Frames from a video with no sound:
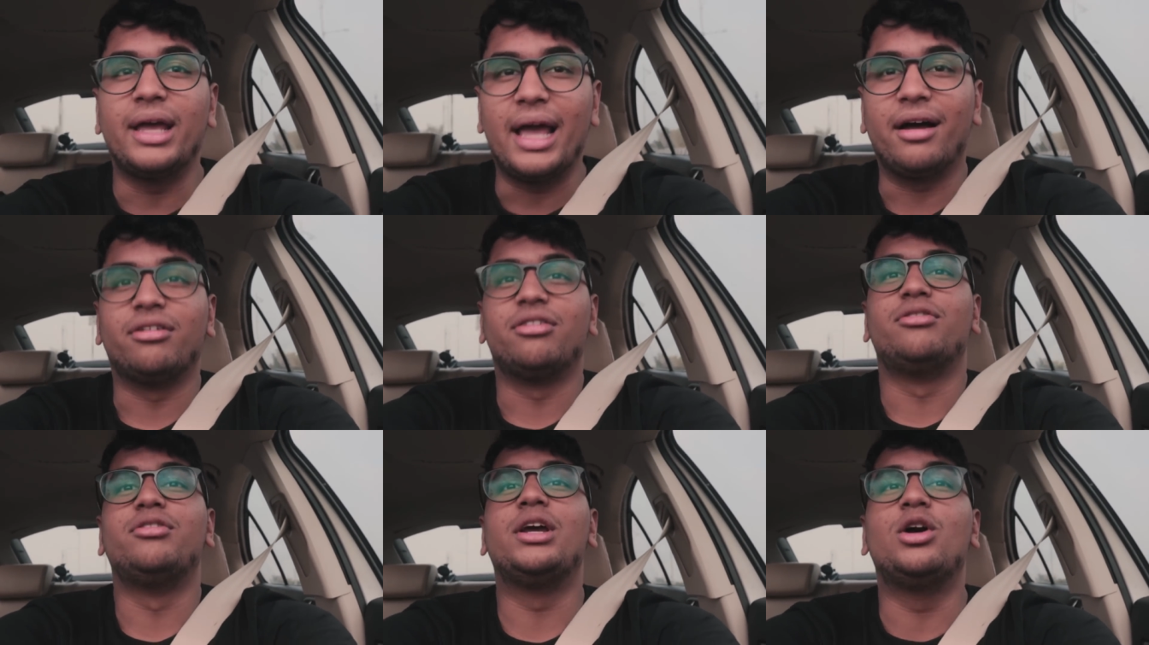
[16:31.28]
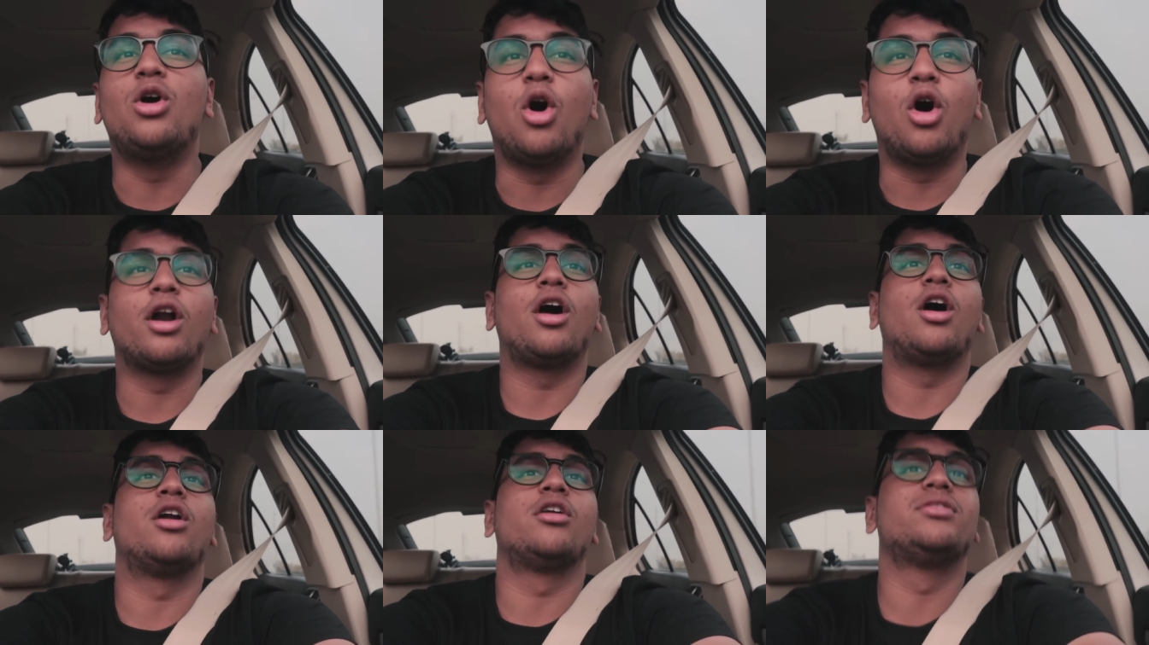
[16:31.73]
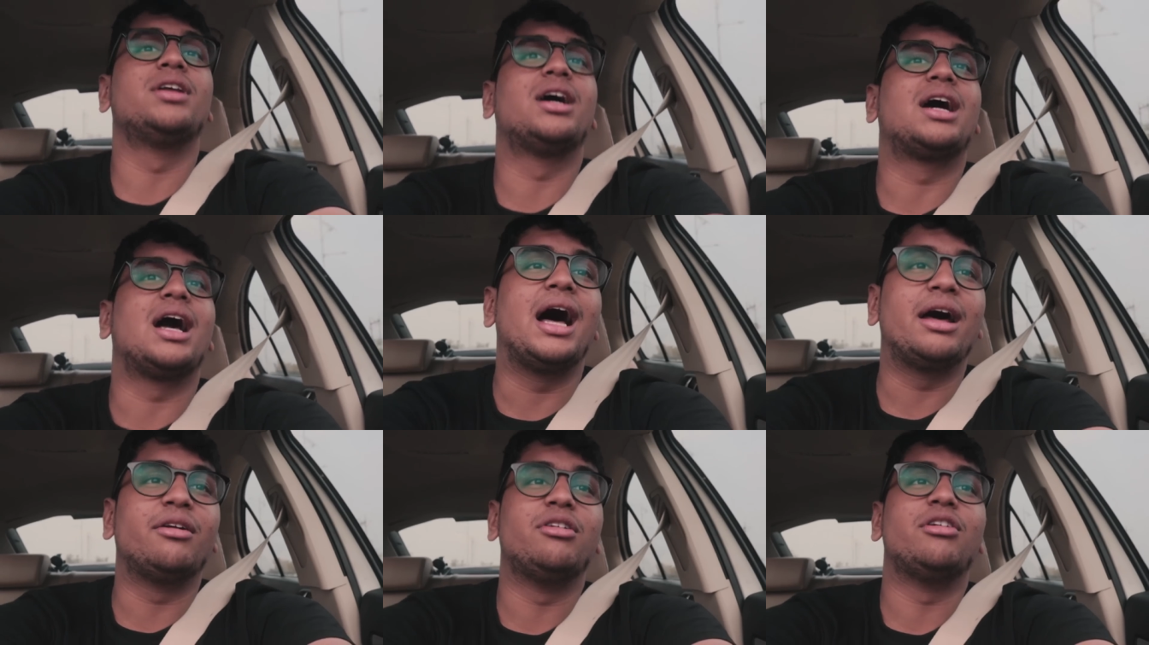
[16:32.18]
yeah, we got out of the
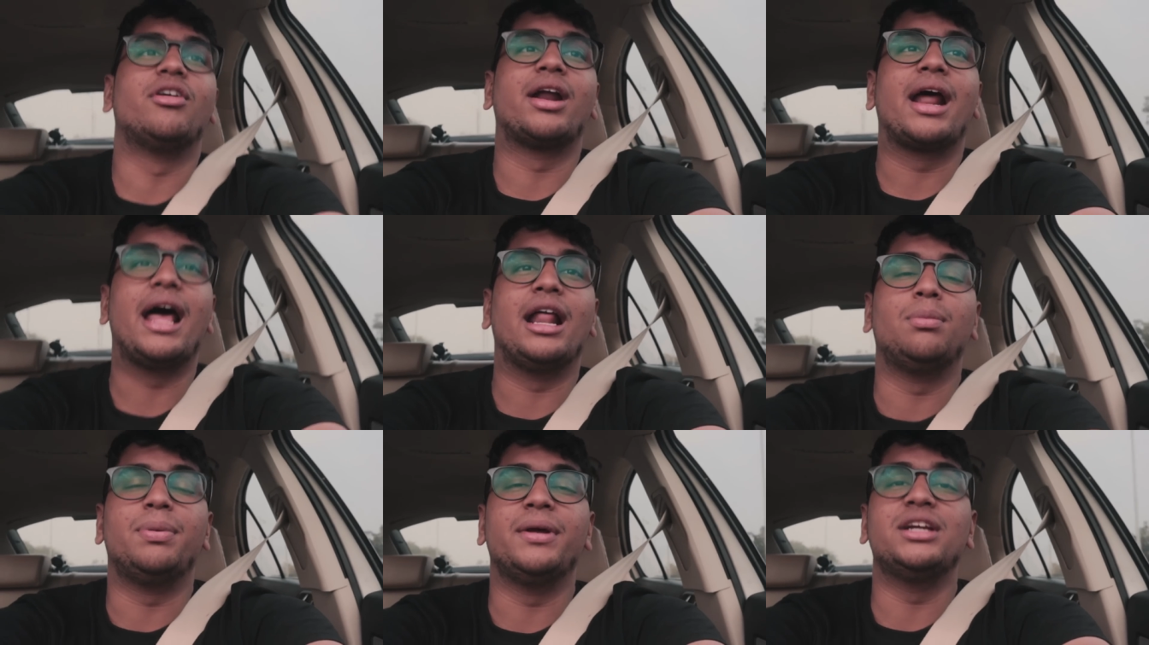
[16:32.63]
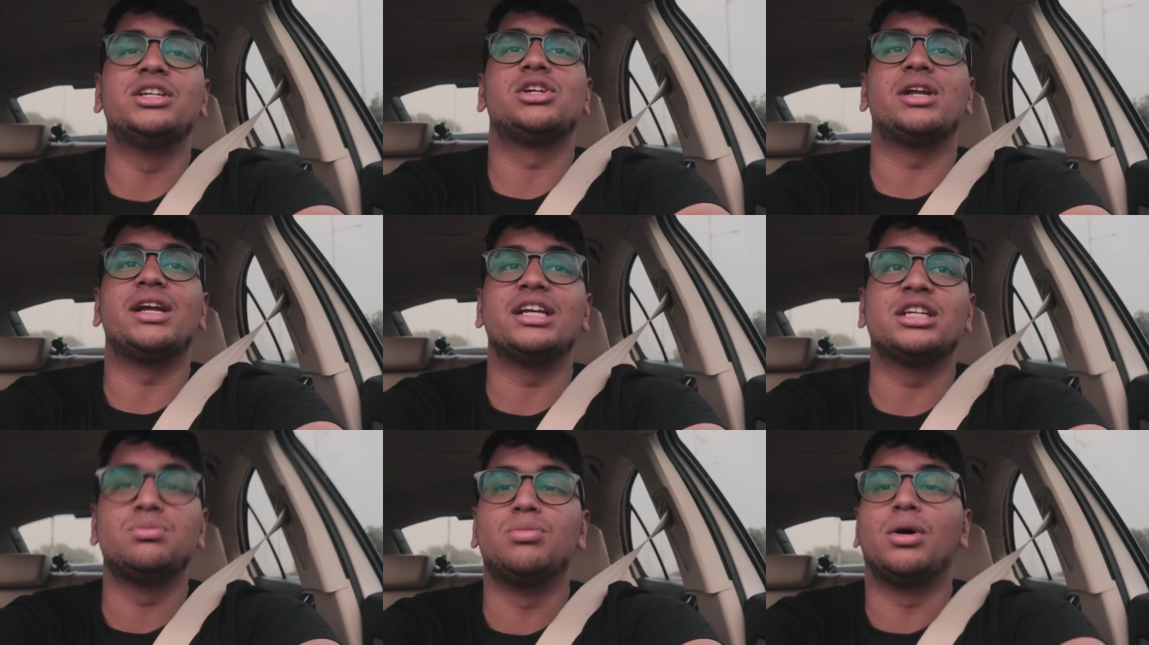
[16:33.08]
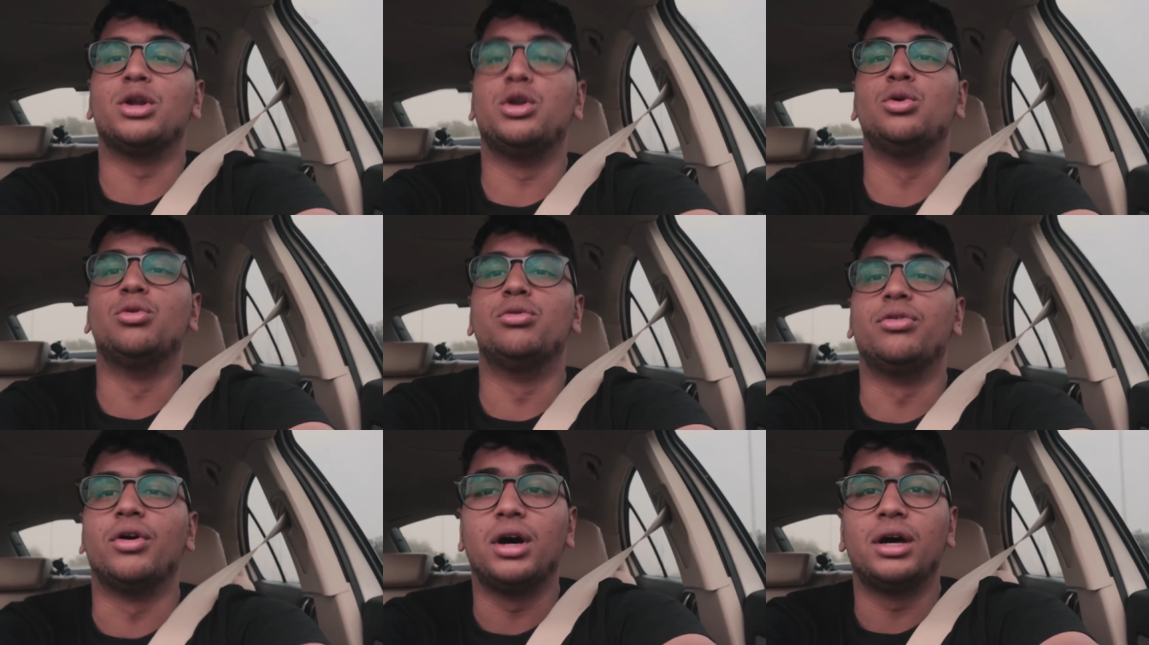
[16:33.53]
car, we were helping Shresh
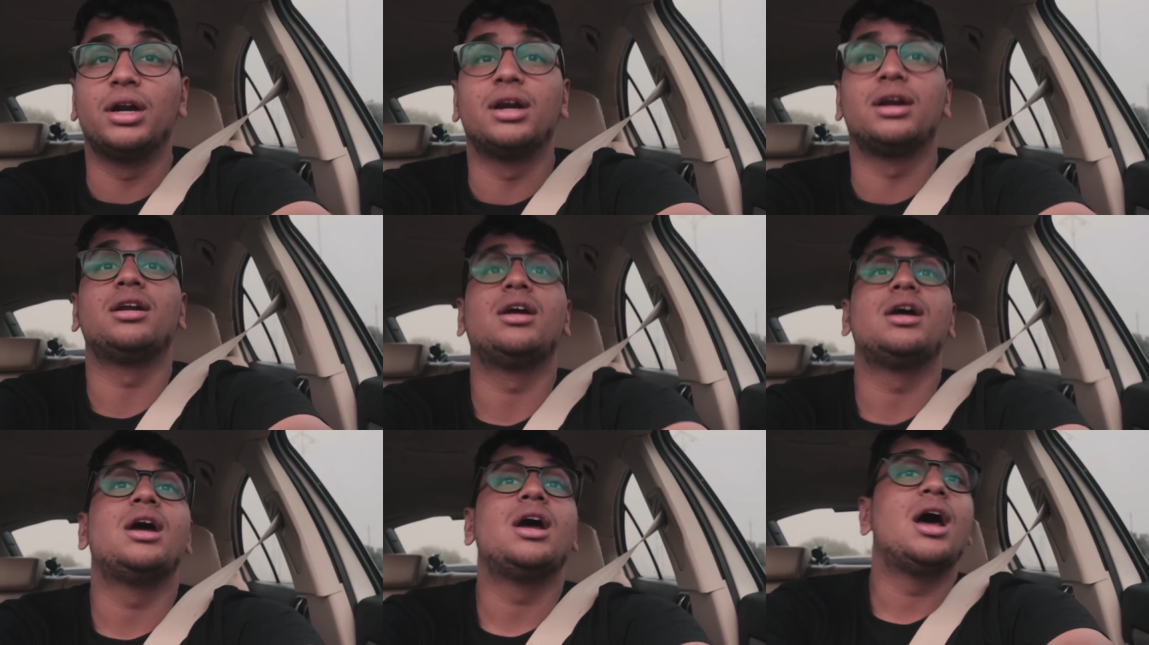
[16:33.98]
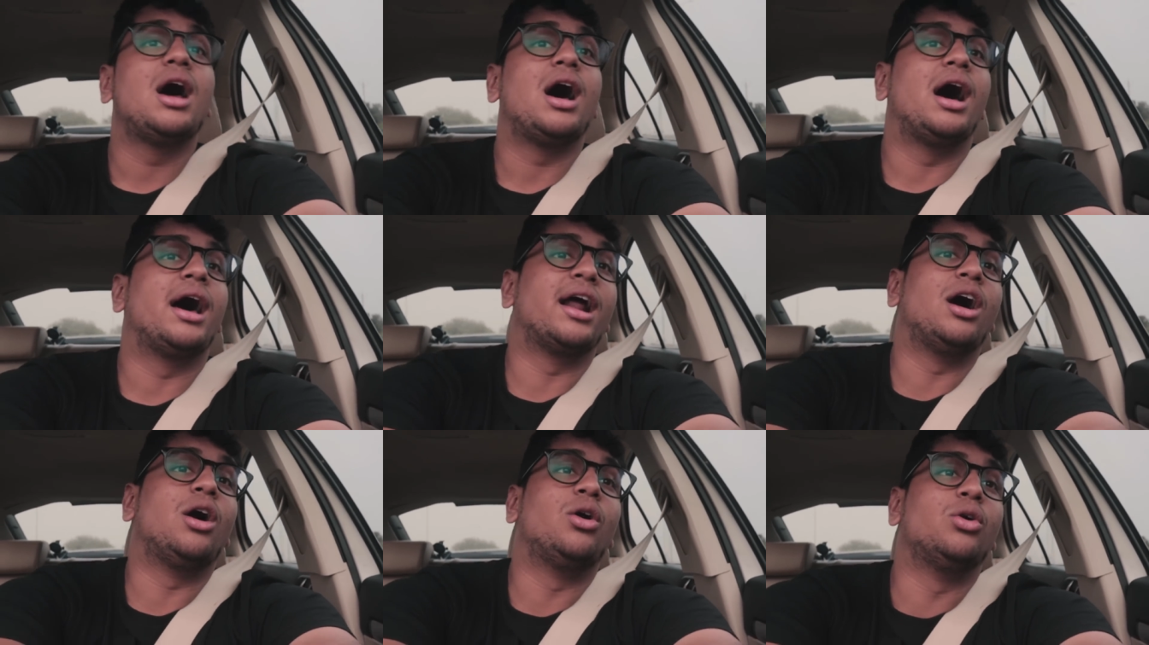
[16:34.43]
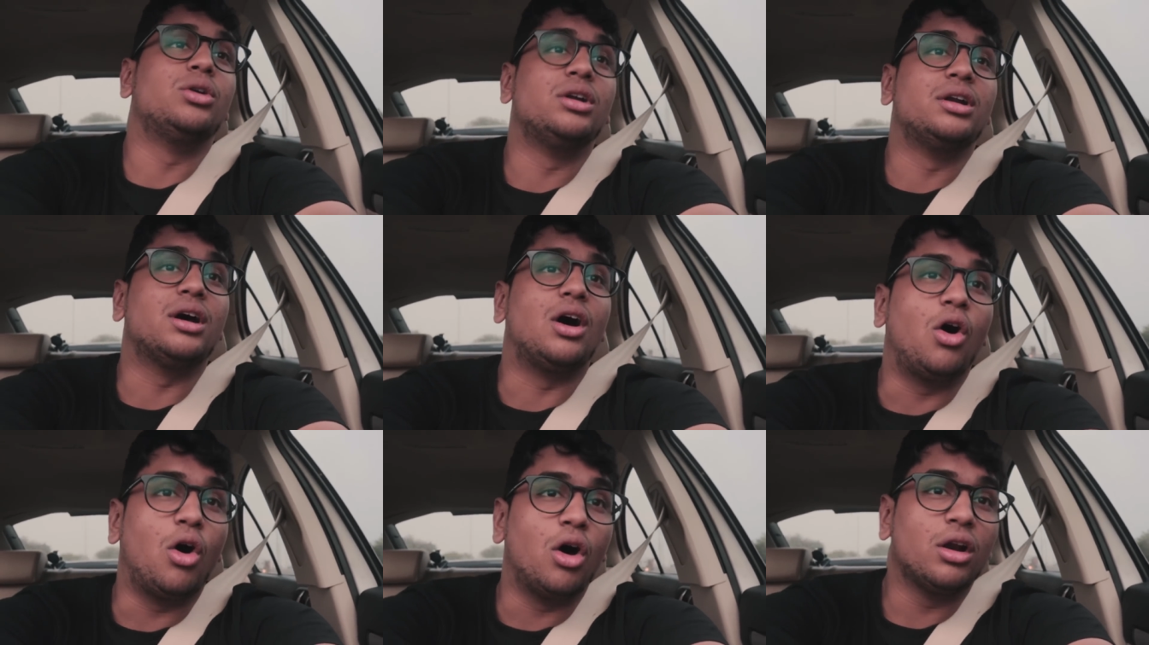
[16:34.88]
maneuver around
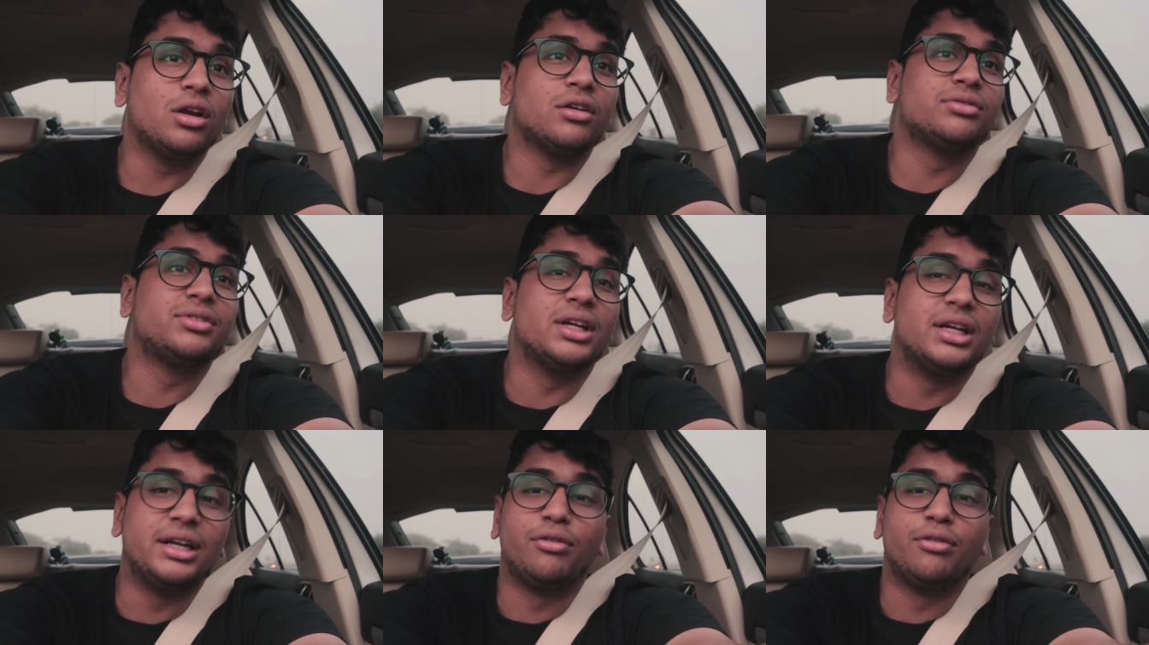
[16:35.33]
all of the